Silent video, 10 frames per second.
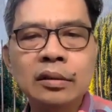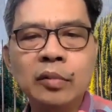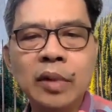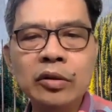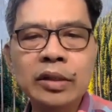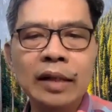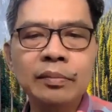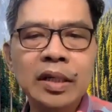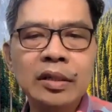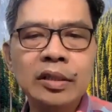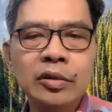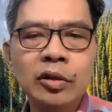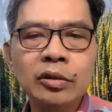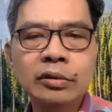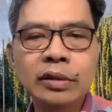We know that because he
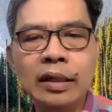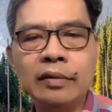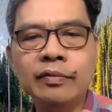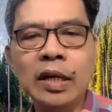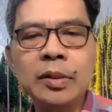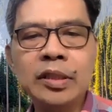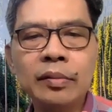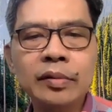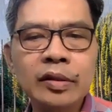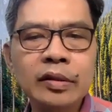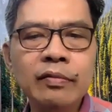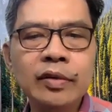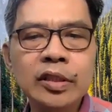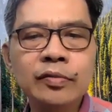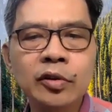wrote in Philippians chapter 3,
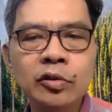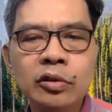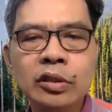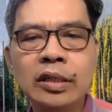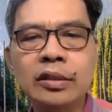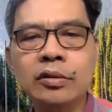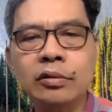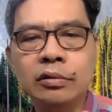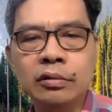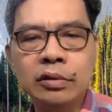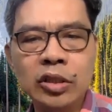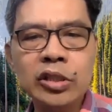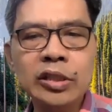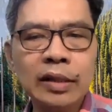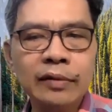verse 4 to 6 to the
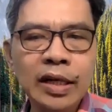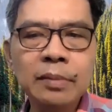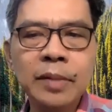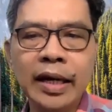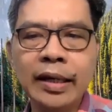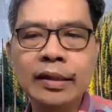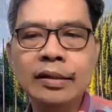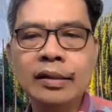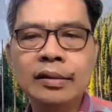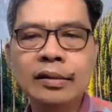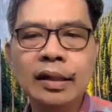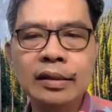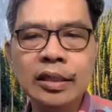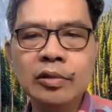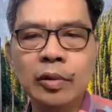church of Philippi,
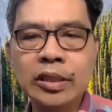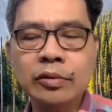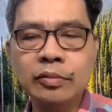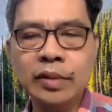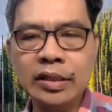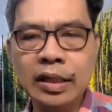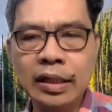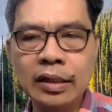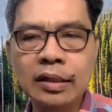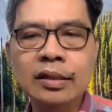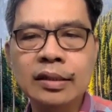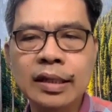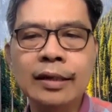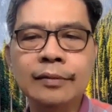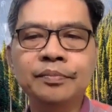and this was what he
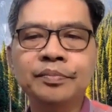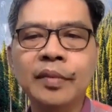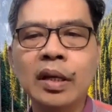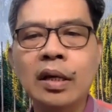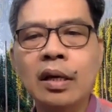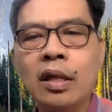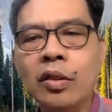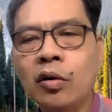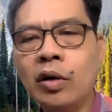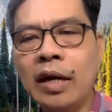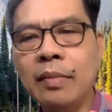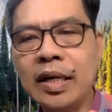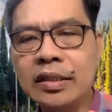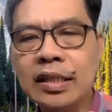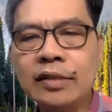said: "Though I
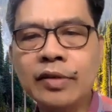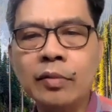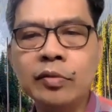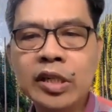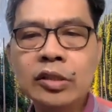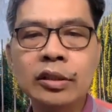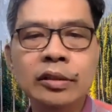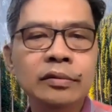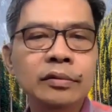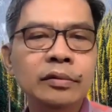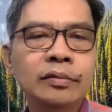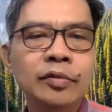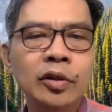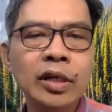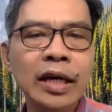myself have reason
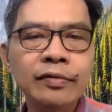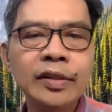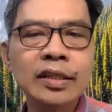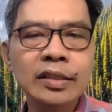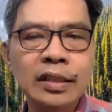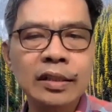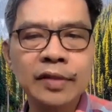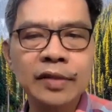for confidence in the